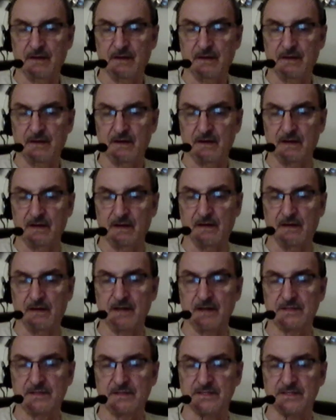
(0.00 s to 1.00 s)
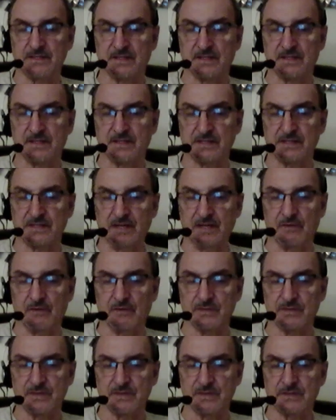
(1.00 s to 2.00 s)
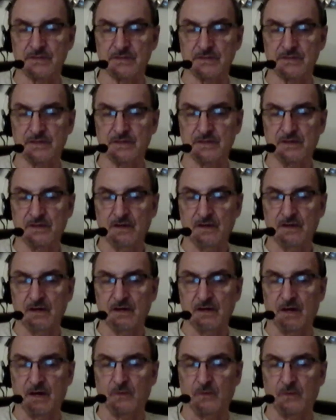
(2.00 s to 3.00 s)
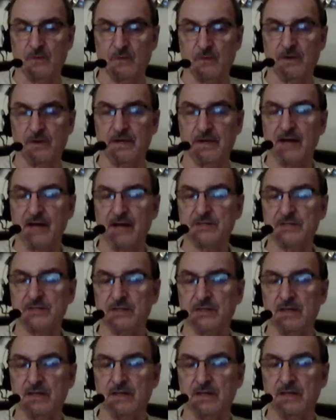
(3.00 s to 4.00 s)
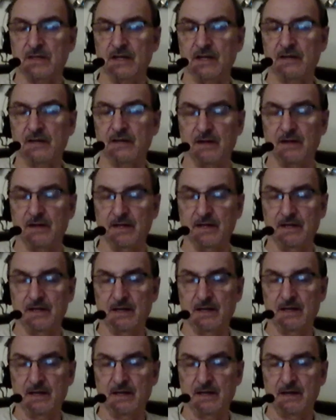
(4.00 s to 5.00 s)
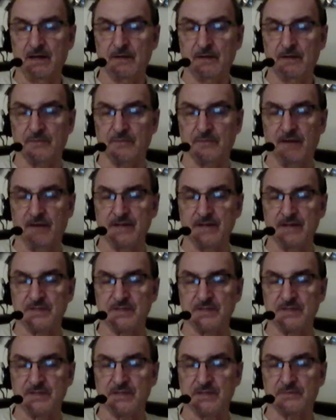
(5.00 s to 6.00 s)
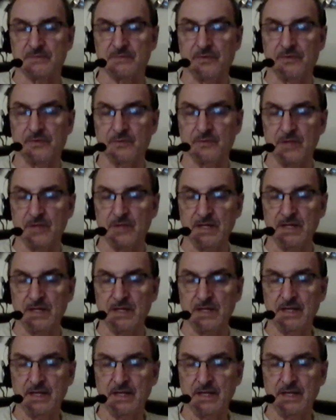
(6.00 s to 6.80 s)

And the 9-16 verses are where he actually literally provides us with 3